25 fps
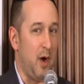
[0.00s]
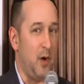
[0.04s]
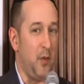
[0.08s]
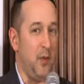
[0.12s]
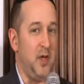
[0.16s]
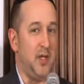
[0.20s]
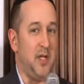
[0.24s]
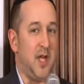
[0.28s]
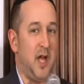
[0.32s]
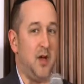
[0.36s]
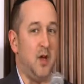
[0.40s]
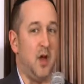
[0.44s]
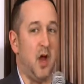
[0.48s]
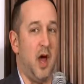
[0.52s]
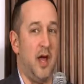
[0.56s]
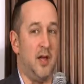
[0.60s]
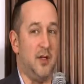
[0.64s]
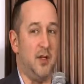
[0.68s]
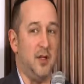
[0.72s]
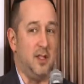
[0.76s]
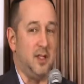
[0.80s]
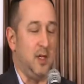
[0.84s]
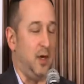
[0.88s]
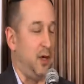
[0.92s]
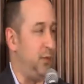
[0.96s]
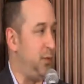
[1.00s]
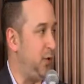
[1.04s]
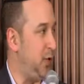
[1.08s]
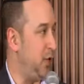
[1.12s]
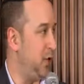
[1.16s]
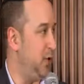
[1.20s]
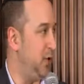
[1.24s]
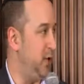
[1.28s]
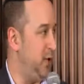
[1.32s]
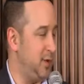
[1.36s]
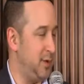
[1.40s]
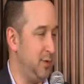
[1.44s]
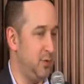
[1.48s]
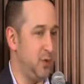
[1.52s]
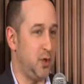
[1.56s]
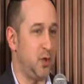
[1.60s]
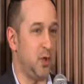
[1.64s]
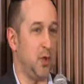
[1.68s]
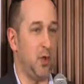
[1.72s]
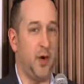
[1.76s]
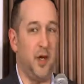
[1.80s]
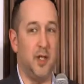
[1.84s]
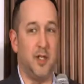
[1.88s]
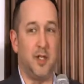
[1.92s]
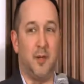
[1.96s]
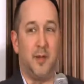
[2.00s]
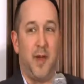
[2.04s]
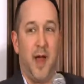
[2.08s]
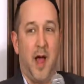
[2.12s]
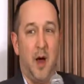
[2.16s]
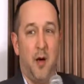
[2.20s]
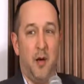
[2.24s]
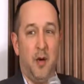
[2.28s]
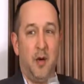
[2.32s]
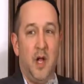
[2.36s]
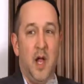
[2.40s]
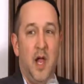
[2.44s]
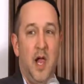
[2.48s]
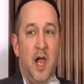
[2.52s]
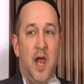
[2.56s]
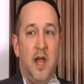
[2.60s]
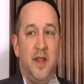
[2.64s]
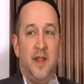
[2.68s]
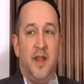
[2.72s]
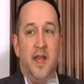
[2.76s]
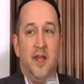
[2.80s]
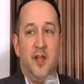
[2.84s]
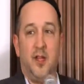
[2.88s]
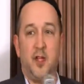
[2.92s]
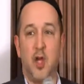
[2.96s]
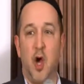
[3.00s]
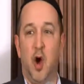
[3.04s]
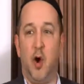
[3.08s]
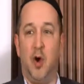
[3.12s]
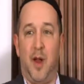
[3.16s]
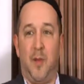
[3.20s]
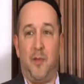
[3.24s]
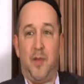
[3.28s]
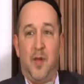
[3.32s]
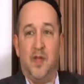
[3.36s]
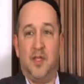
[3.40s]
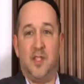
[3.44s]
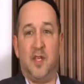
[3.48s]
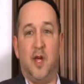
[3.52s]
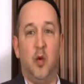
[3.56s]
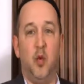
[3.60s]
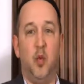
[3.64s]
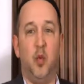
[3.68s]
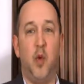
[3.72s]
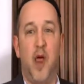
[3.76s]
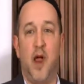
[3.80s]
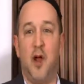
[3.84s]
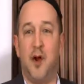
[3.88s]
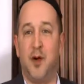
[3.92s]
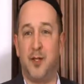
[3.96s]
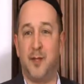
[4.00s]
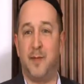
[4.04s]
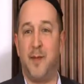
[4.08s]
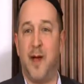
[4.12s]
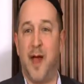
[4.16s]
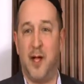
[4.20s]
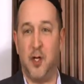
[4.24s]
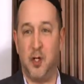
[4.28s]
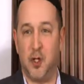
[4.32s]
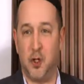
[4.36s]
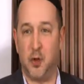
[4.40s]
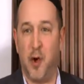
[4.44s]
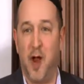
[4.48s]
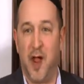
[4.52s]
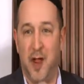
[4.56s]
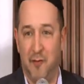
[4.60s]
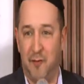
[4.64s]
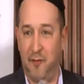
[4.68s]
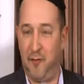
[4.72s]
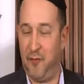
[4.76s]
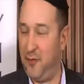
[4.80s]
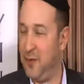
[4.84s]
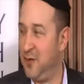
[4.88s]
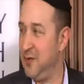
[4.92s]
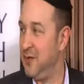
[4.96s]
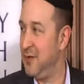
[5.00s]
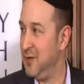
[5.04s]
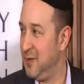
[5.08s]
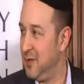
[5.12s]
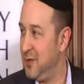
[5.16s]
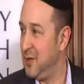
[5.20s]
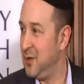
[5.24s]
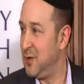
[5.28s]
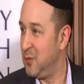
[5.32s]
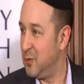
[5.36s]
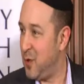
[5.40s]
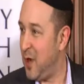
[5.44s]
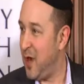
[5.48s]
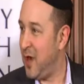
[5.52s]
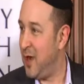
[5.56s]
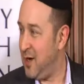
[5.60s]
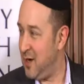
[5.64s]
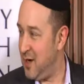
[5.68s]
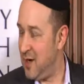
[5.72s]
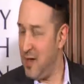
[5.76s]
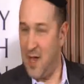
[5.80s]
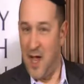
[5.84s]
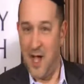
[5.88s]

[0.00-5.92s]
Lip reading: We tend not to tell pluralism stories about they showed up and said, where's my treif, right?